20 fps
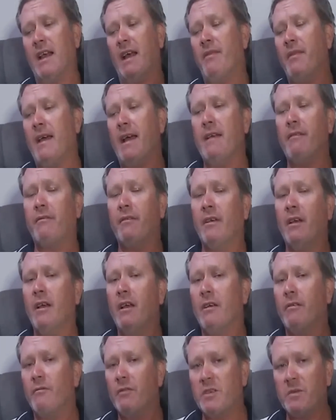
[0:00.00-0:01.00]
and they've
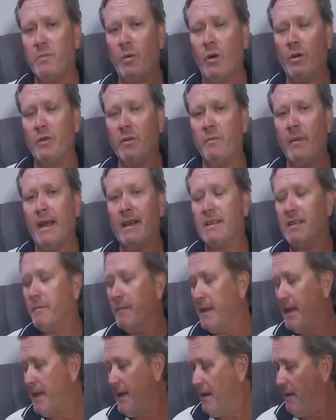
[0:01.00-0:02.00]
responded back to
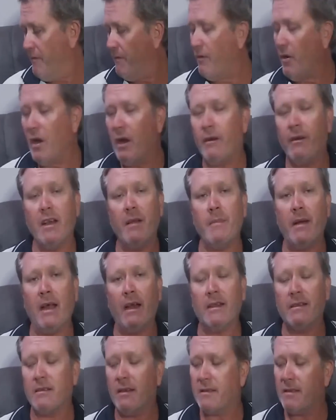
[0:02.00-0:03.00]
me via email,
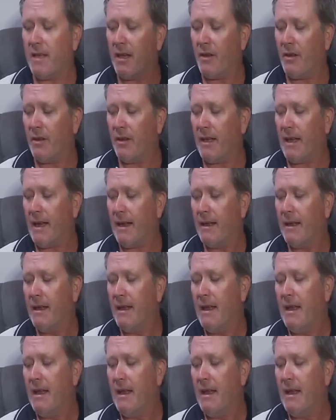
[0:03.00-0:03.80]
as I said earlier.